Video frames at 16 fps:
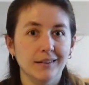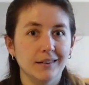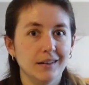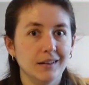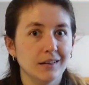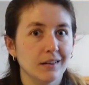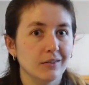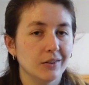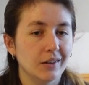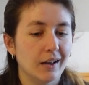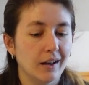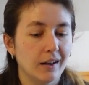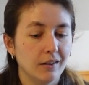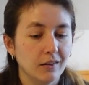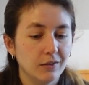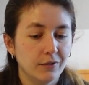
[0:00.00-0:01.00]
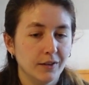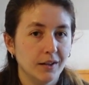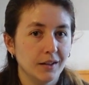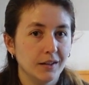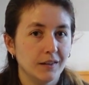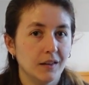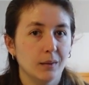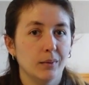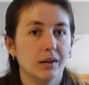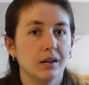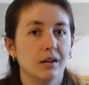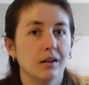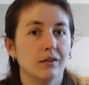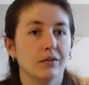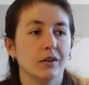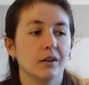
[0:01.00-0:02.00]
the scenes of an elephant
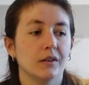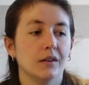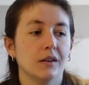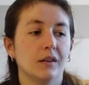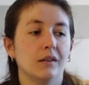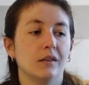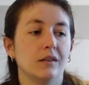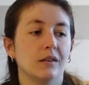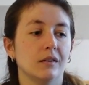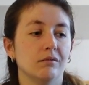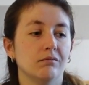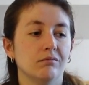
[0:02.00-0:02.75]
exhibit versus